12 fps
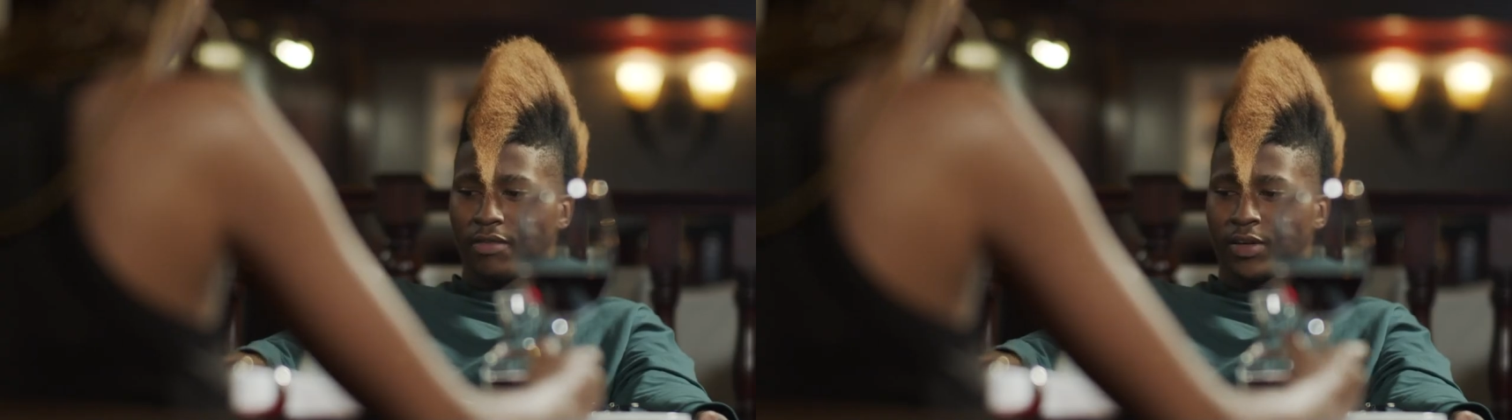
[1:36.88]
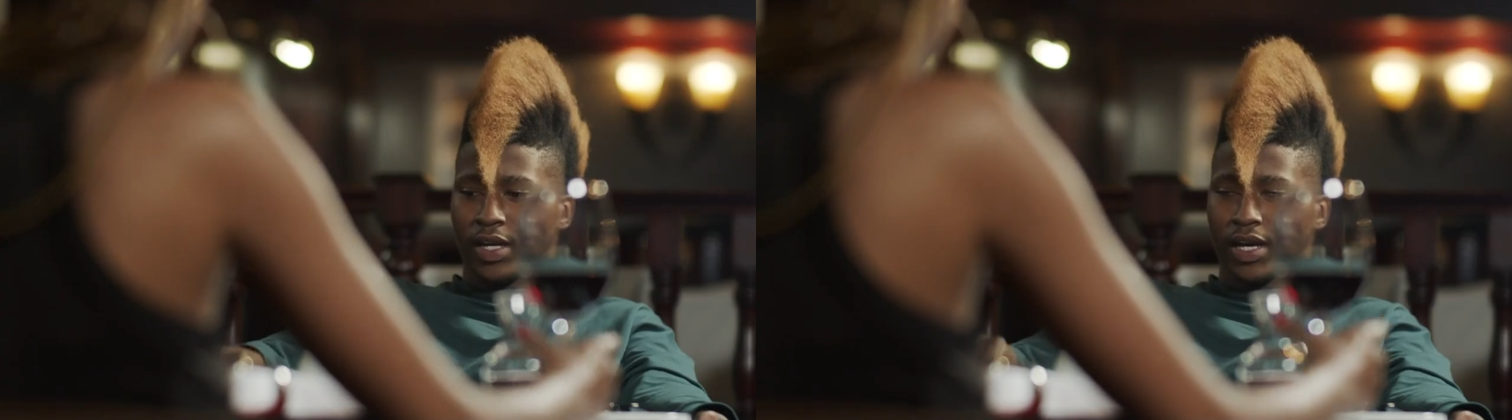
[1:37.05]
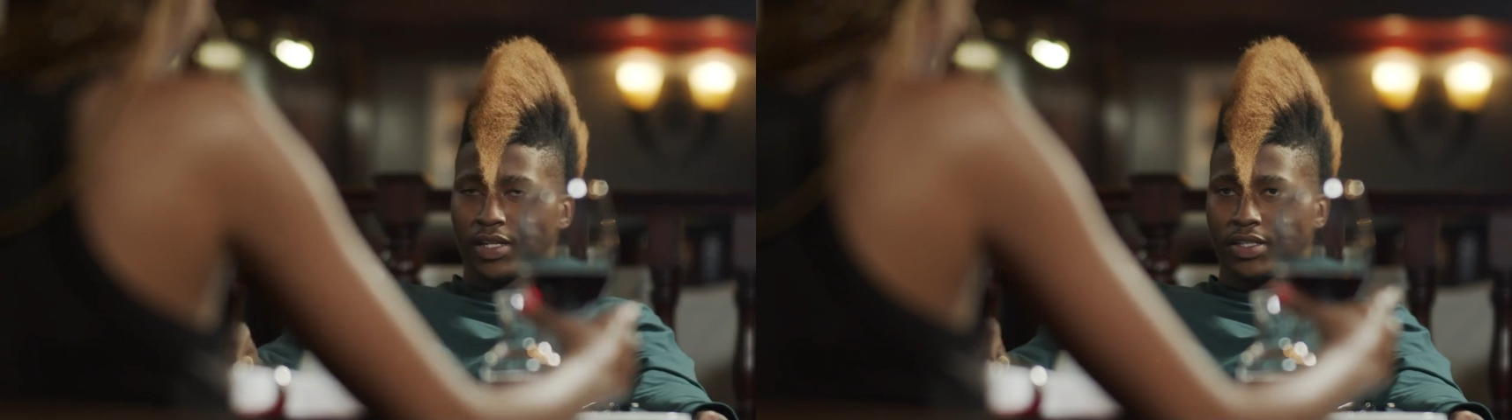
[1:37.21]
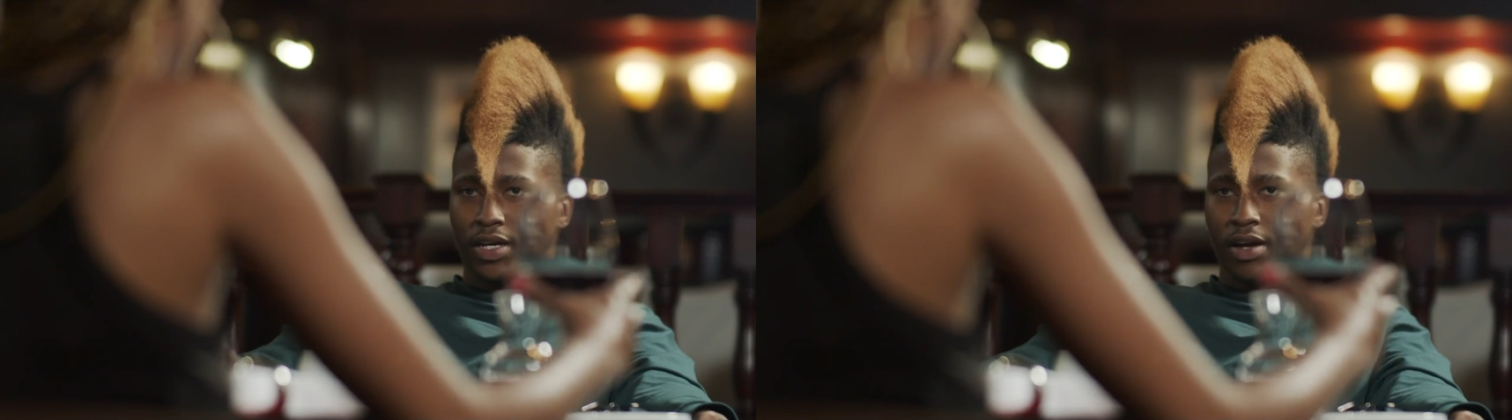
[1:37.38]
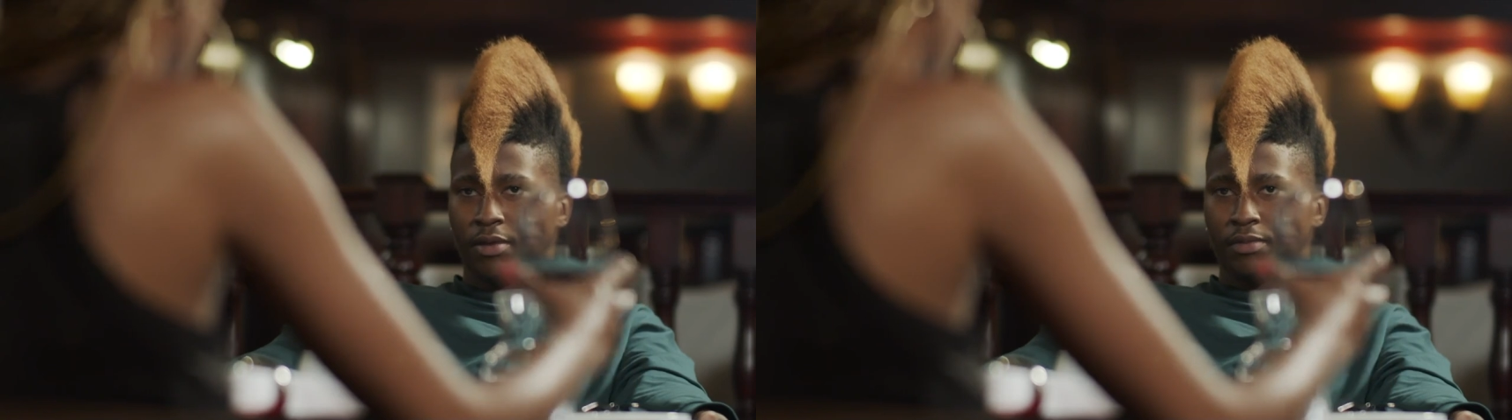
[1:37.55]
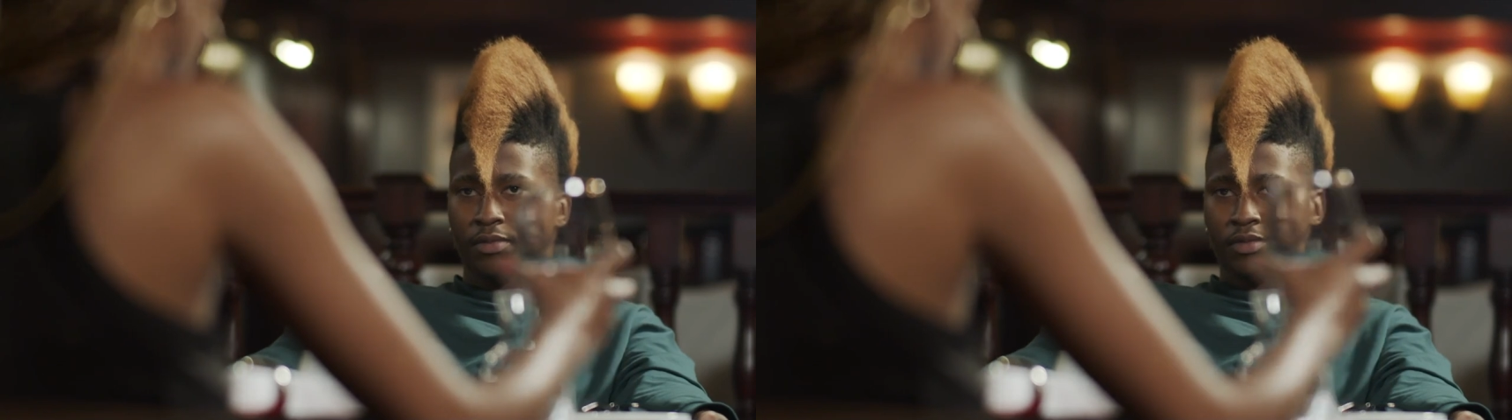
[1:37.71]
I haven't had
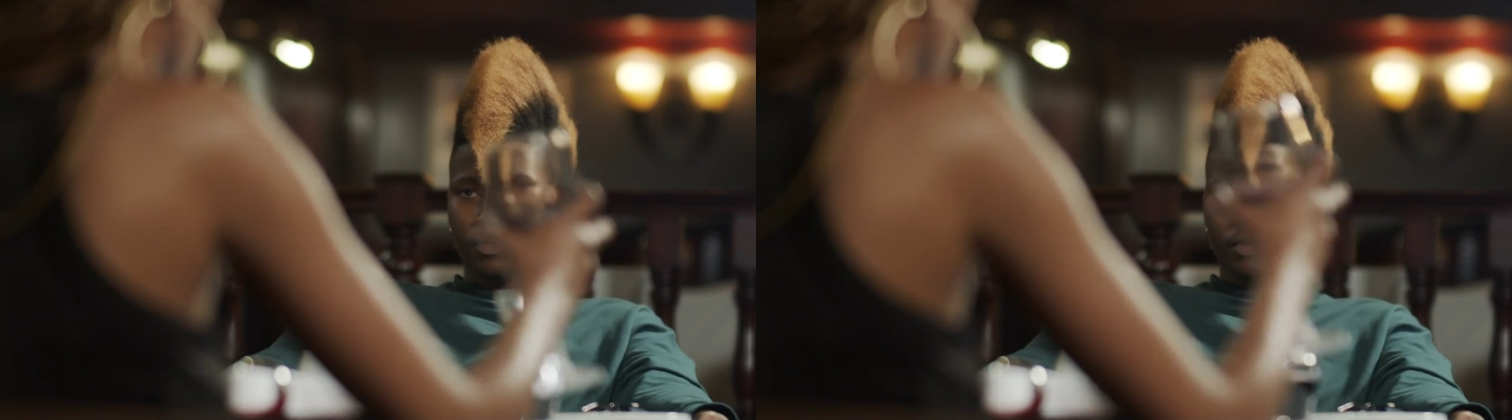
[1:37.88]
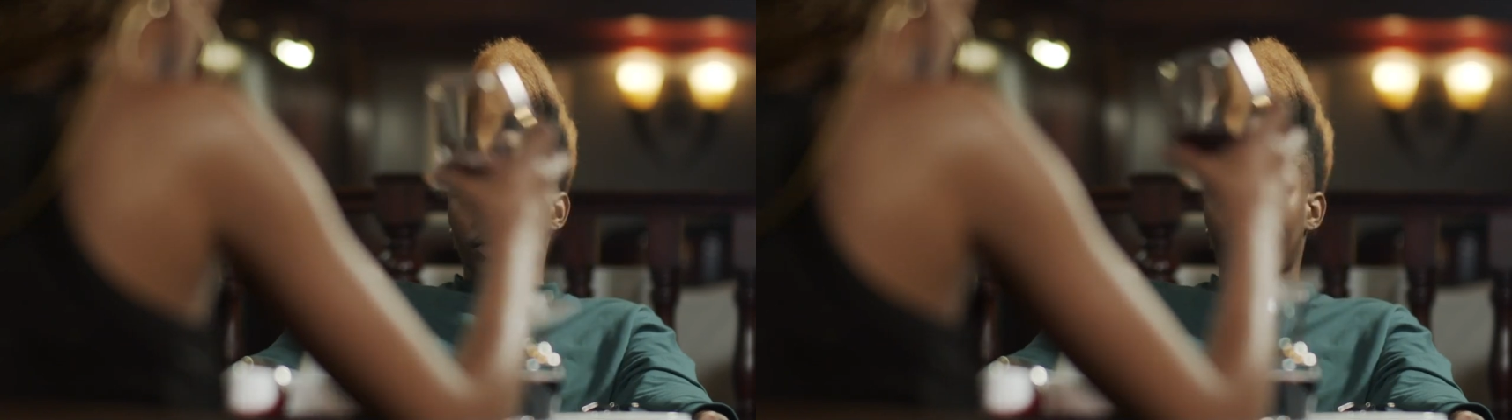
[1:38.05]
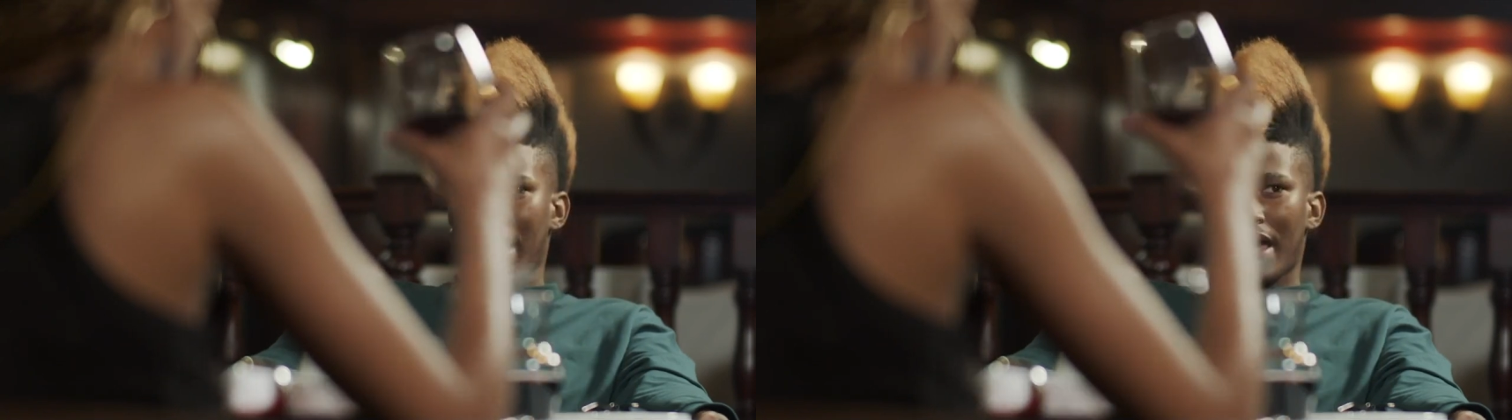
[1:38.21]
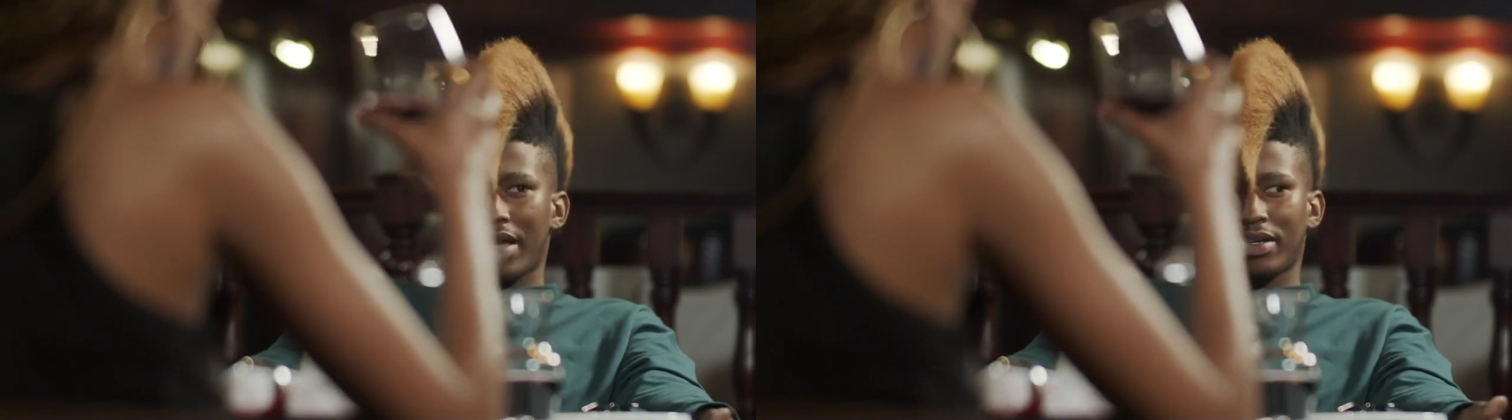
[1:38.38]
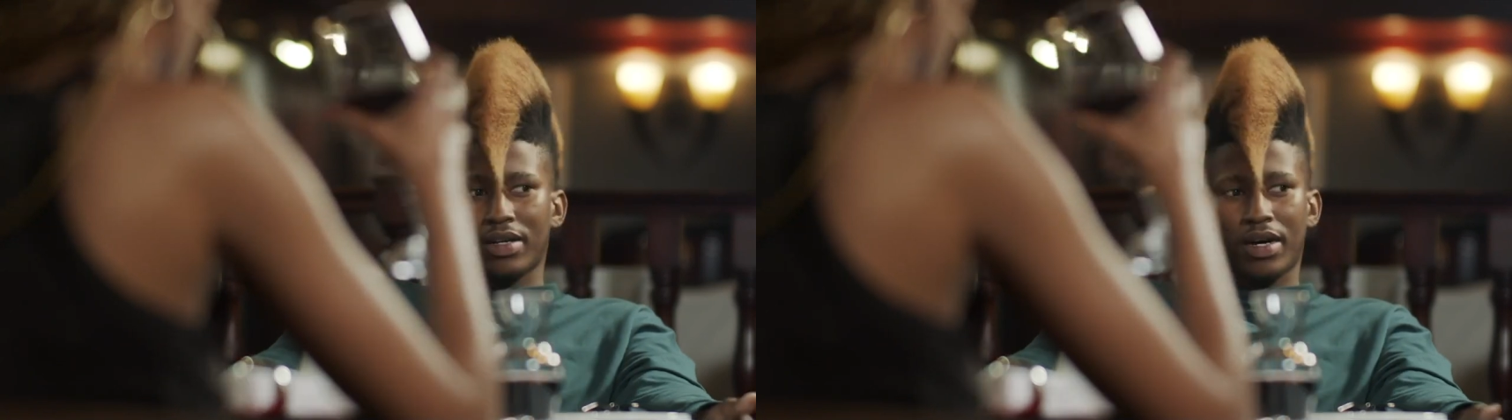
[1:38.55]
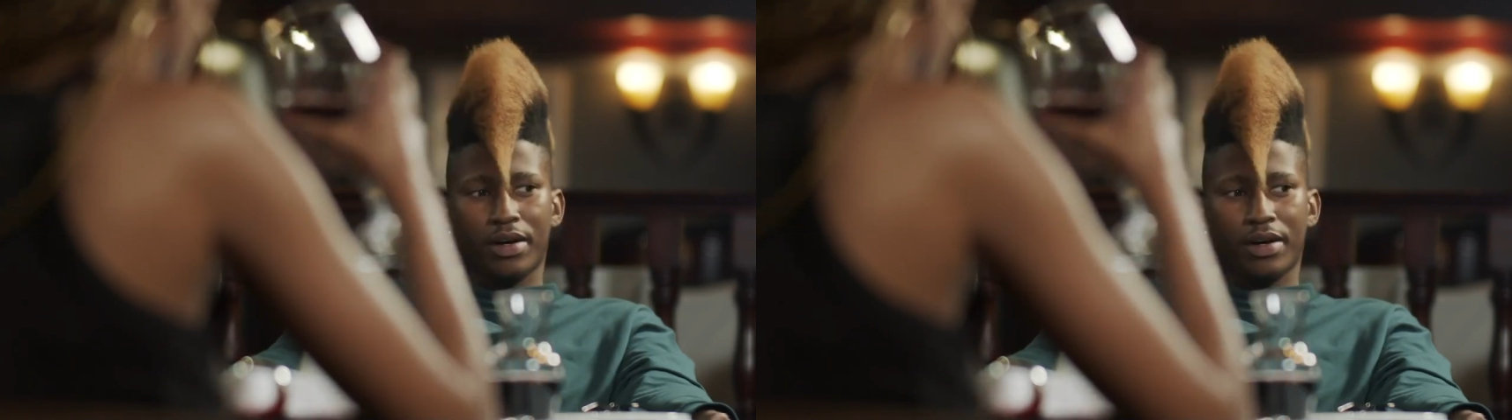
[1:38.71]
time. And,